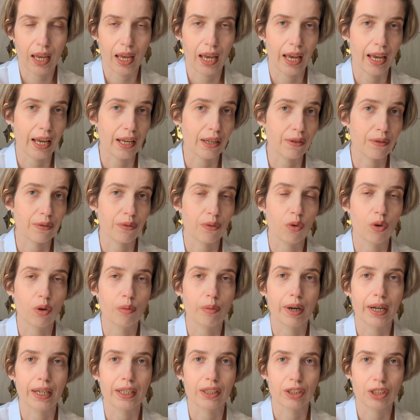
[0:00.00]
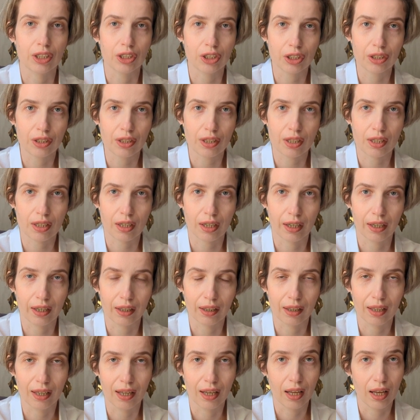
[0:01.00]
As for my teaching
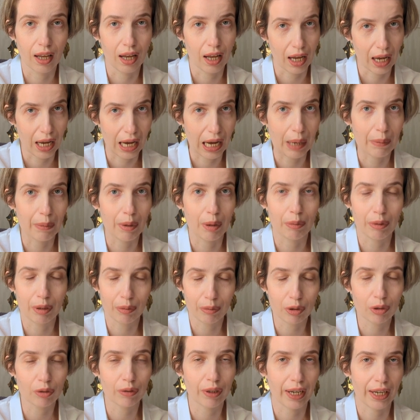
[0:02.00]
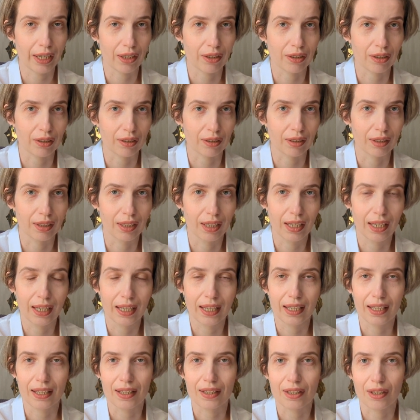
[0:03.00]
style, I'm a meme creator,
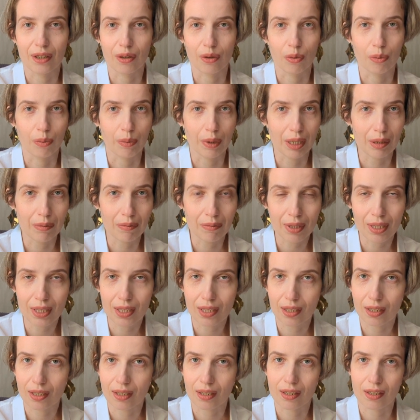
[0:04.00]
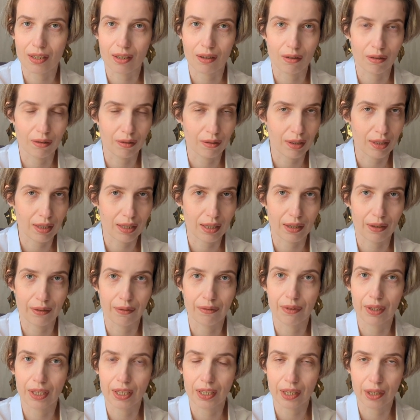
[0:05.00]
so memes, songs,
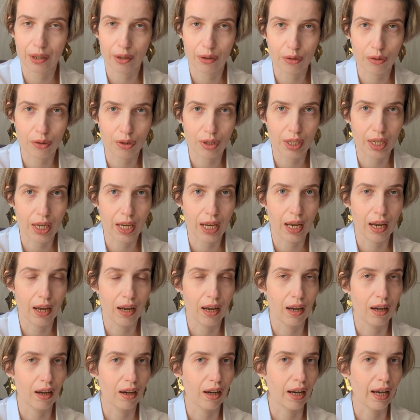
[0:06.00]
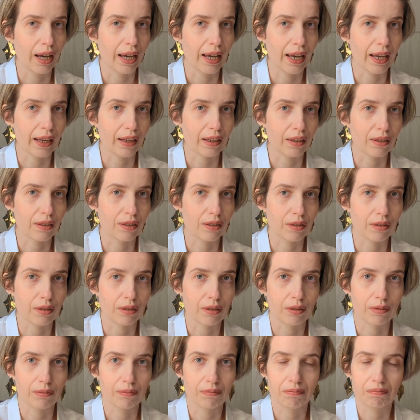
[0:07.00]
videos, and
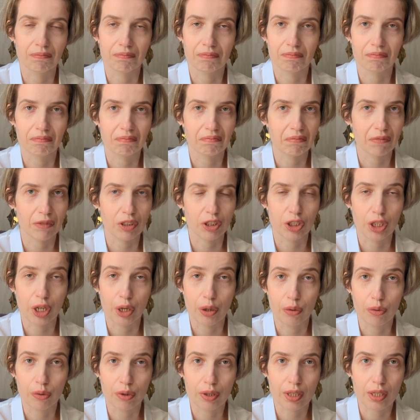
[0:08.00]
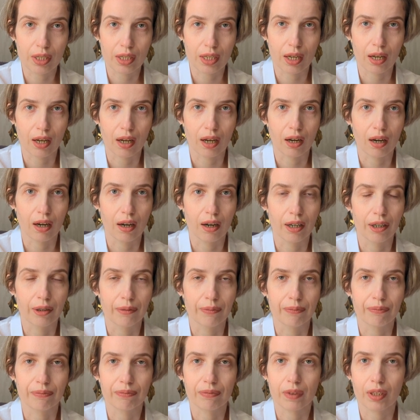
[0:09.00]
jokes are
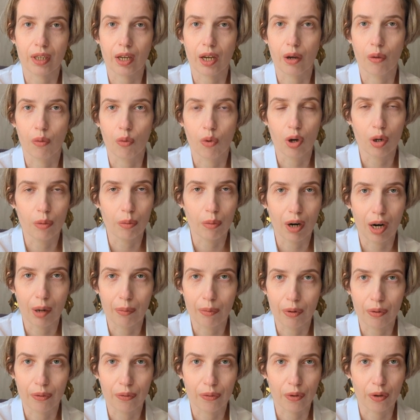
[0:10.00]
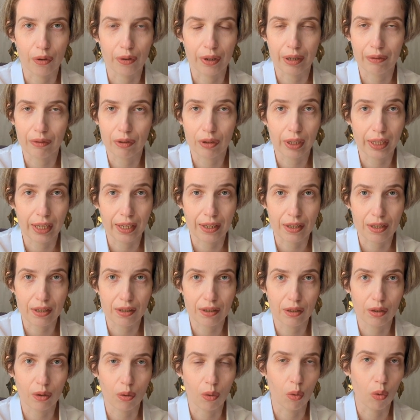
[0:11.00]
a warm-up for every
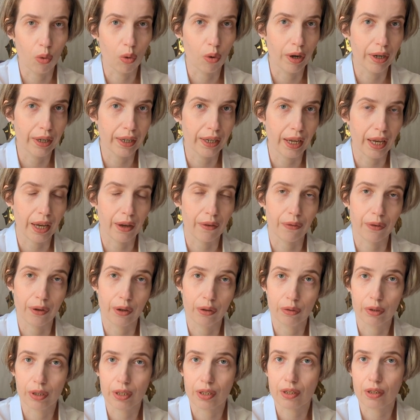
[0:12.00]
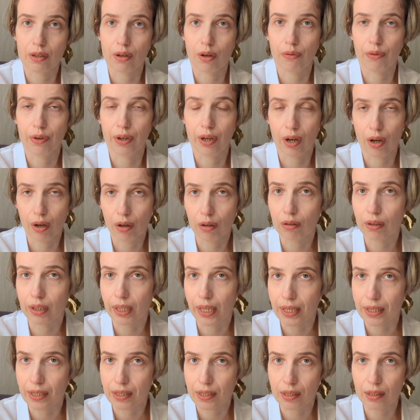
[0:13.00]
lesson or a focus of a whole
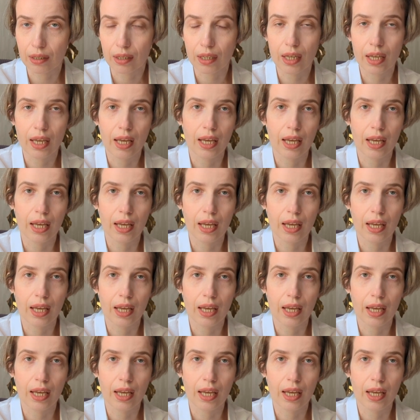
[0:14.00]
lesson